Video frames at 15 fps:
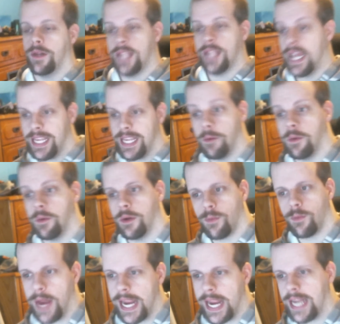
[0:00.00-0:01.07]
he would
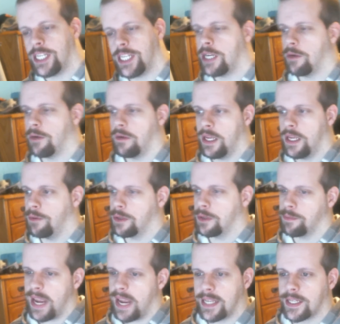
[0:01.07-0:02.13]
rage. He, he was
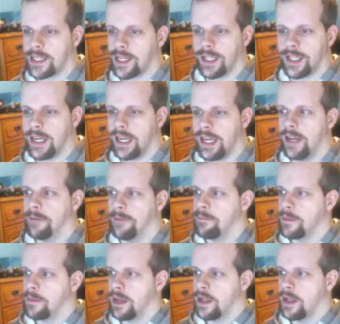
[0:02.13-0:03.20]
basically
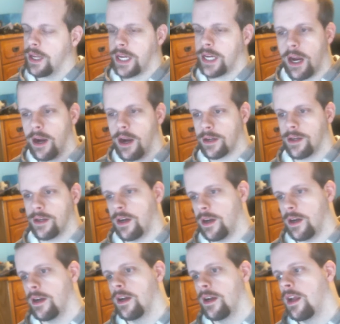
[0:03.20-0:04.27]
the
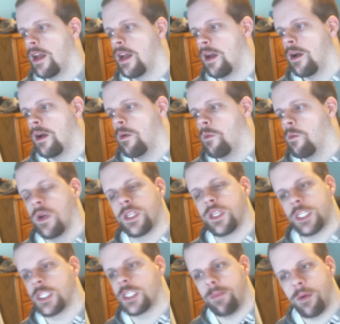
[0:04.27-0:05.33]
character wasn't
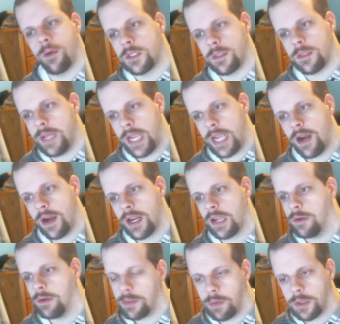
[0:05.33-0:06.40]
supposed to be Eric. It was
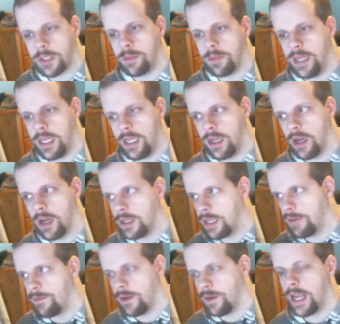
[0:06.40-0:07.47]
supposed to be a
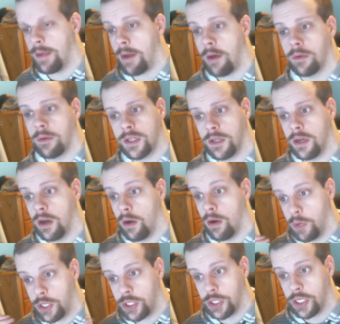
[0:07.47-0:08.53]
different name. I was going to
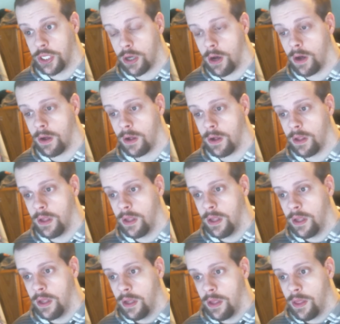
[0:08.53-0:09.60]
originally call
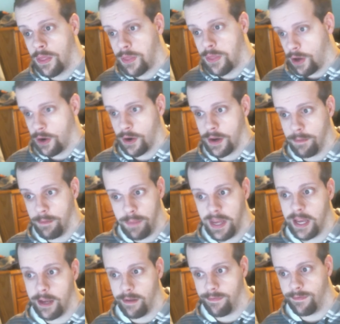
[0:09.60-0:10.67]
Thunder and
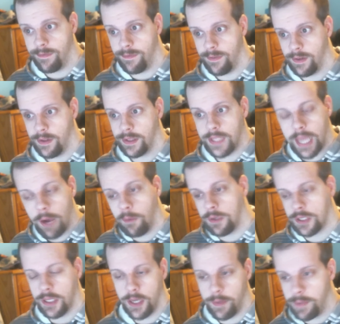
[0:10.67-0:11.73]
Biff. That was
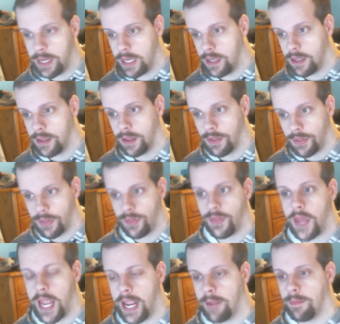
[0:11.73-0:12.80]
going to be the
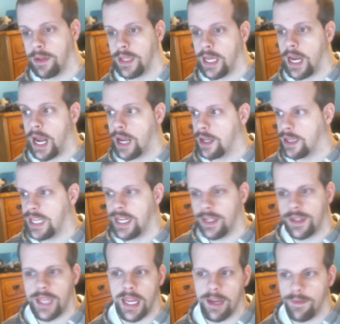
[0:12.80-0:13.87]
thing, but then I didn't
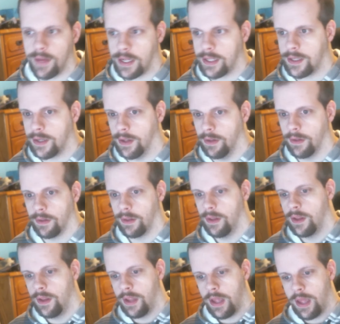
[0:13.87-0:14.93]
think of it till
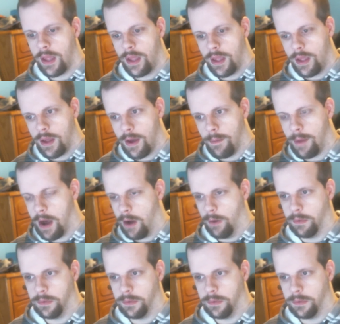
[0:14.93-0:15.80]
about